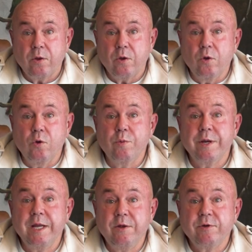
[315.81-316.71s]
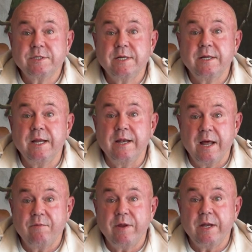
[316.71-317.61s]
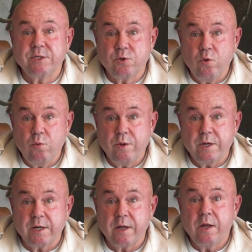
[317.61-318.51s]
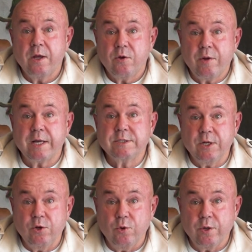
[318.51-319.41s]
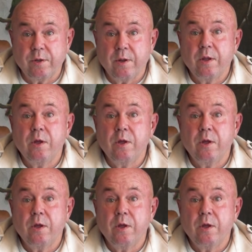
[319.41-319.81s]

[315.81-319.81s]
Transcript: and who were interested enough in the schoolwork to actually do it.